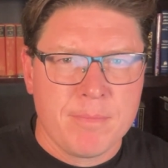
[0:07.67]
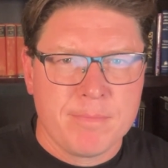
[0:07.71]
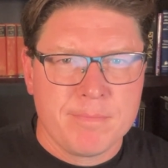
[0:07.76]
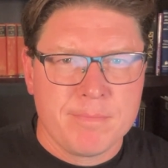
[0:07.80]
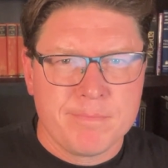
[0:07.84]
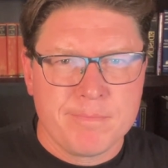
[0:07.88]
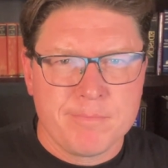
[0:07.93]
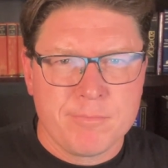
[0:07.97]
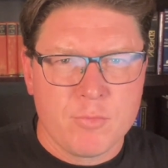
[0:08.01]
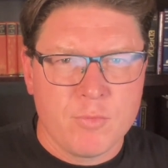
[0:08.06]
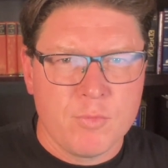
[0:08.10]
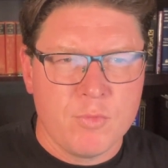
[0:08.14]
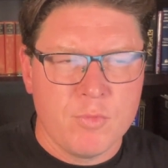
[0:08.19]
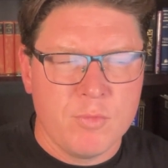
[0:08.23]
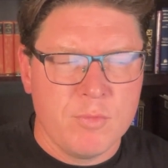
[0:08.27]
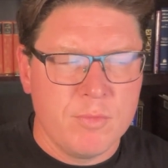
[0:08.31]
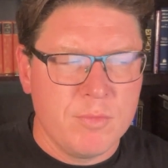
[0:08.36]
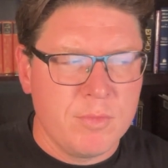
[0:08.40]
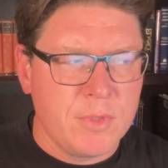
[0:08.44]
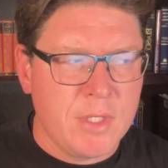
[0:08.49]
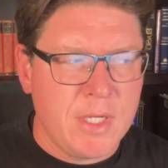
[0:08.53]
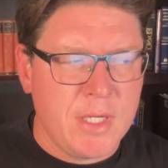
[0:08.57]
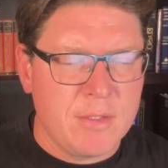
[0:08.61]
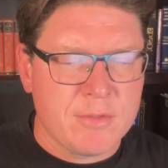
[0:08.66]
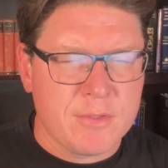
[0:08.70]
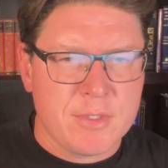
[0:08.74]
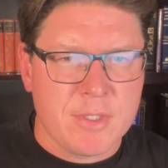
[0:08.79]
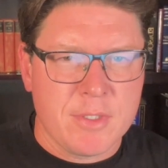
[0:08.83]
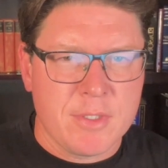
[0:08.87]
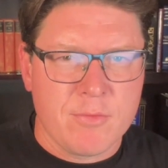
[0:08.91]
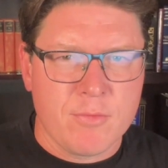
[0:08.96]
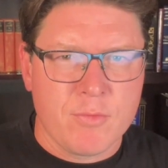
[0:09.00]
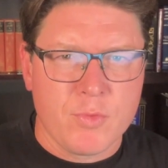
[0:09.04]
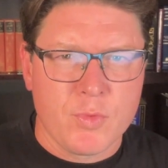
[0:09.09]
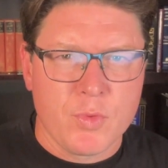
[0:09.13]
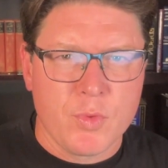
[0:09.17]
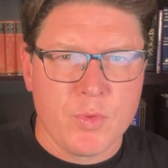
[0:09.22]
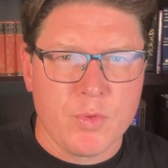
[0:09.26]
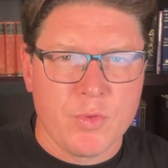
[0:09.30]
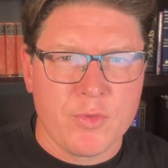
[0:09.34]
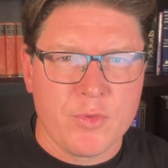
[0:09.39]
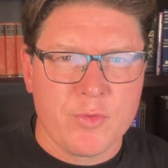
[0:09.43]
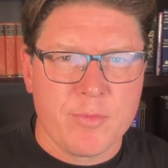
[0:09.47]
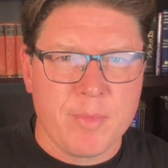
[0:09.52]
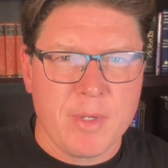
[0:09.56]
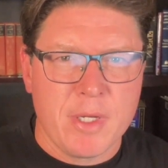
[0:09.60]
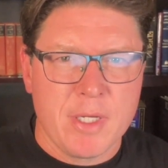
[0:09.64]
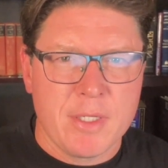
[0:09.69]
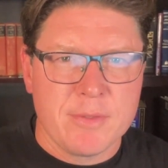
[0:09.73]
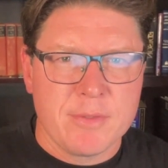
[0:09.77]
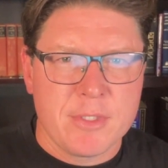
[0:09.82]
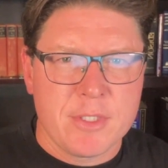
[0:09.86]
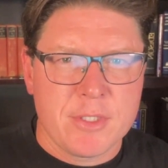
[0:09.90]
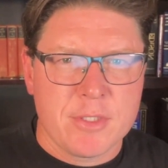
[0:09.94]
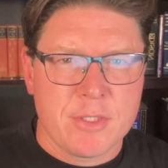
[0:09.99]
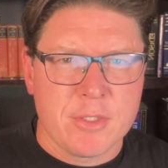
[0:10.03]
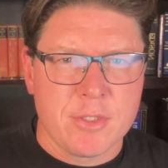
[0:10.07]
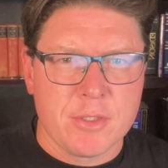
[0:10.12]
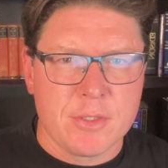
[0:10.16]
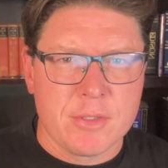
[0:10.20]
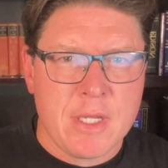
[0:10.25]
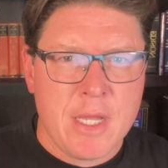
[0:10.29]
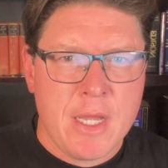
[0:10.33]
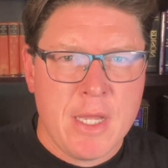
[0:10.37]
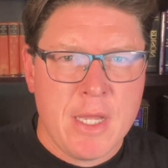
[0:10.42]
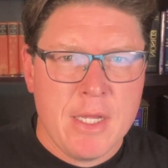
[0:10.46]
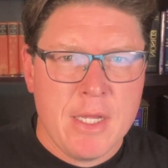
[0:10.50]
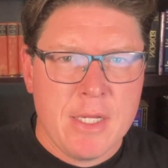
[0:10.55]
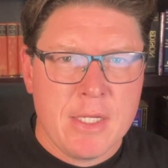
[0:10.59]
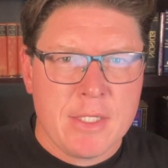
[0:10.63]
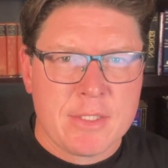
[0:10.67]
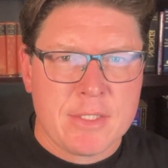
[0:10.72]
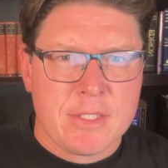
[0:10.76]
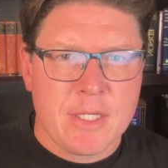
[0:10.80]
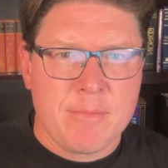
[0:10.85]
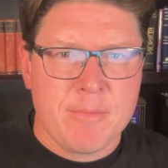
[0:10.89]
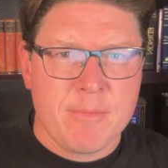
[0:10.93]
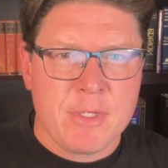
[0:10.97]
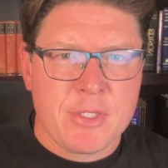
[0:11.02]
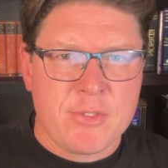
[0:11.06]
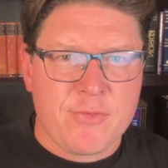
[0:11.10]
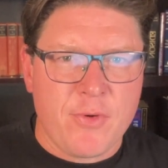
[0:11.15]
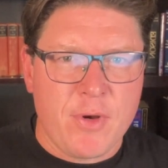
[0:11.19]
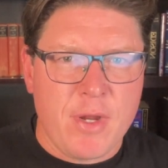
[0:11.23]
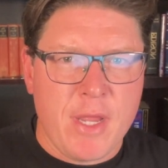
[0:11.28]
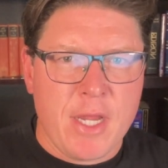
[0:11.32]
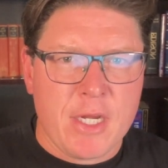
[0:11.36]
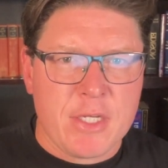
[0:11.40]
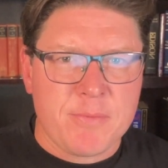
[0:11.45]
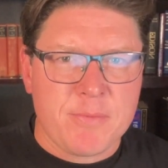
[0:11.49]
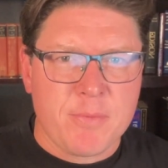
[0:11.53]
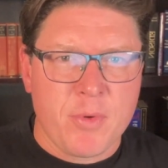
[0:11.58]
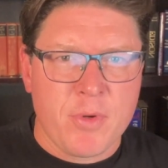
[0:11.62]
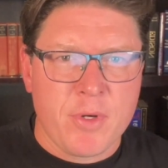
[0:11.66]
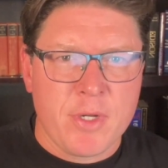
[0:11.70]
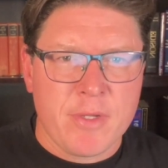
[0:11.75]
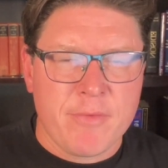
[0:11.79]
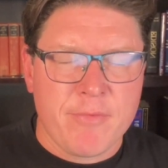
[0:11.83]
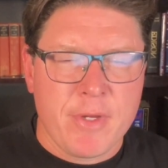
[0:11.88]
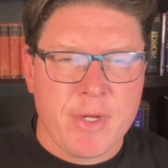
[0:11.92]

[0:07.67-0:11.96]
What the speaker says: I don't say rules, but just little tidbits for exporting.